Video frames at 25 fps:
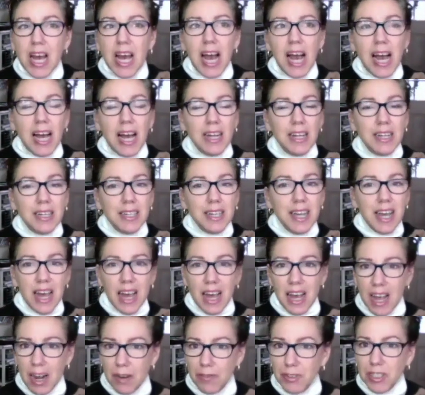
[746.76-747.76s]
And
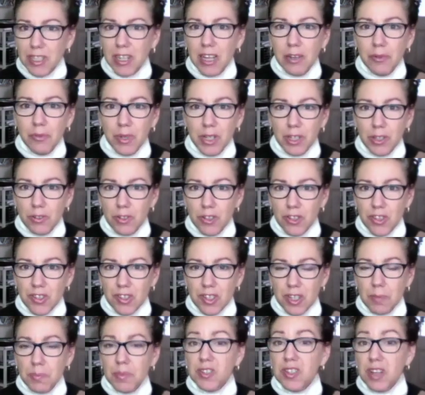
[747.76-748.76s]
every night when we go to
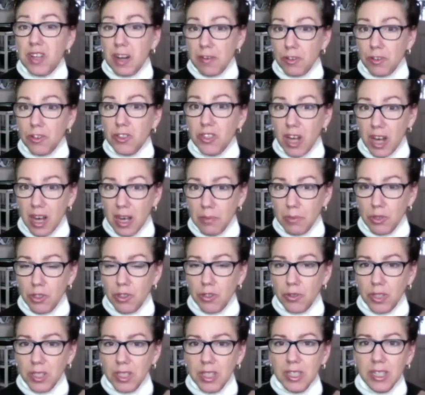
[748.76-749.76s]
sleep, several times
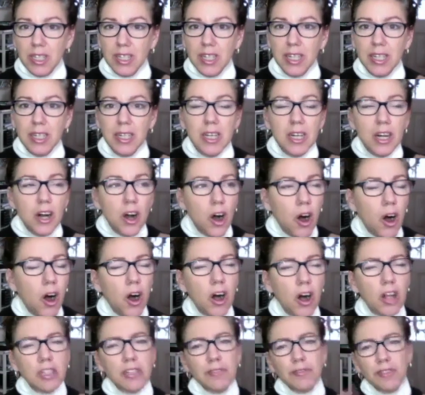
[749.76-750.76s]
during the night,
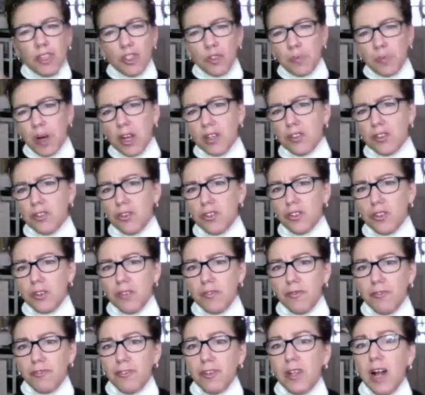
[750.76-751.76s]
all of these puzzles
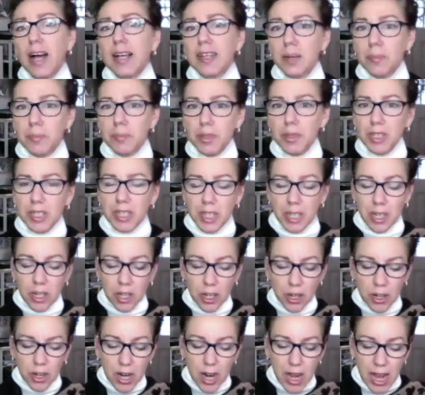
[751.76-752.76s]
fly up in the
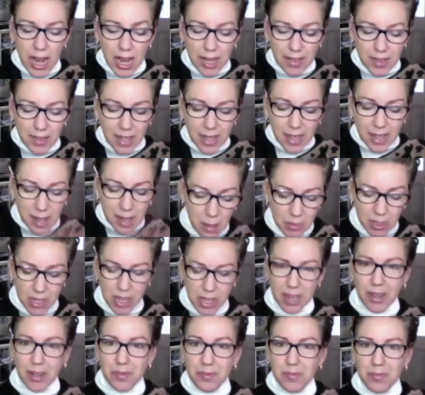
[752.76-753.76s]
air and they come
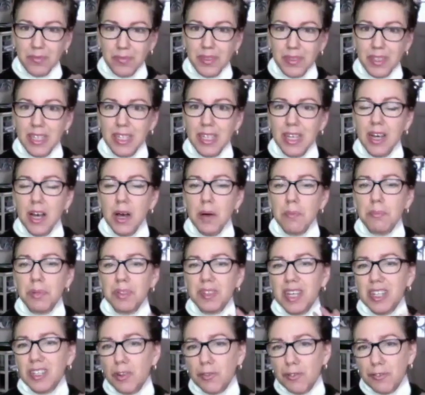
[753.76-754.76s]
down,
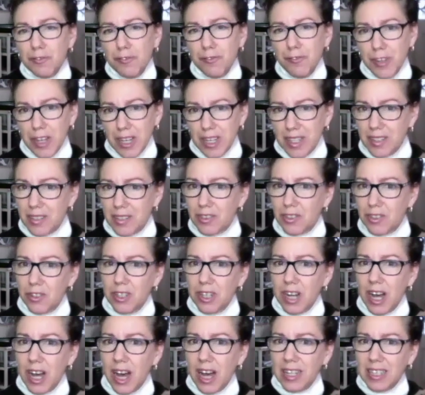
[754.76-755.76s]
but they don't fit. They're
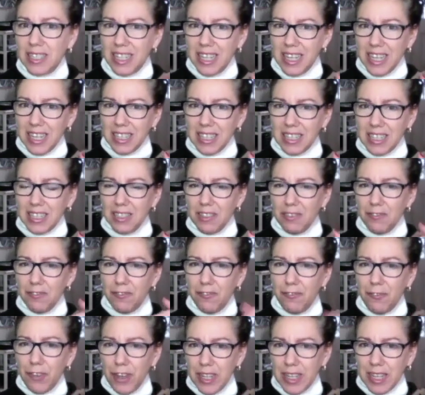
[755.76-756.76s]
not like
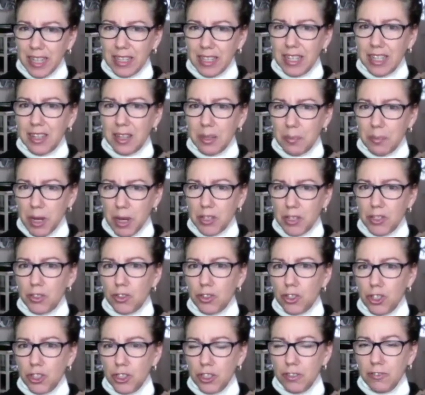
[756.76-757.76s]
fitting like the puzzle
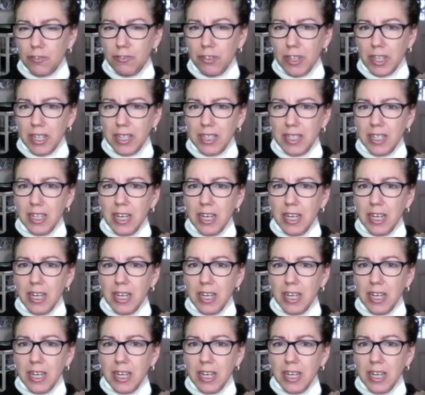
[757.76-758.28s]
should fit.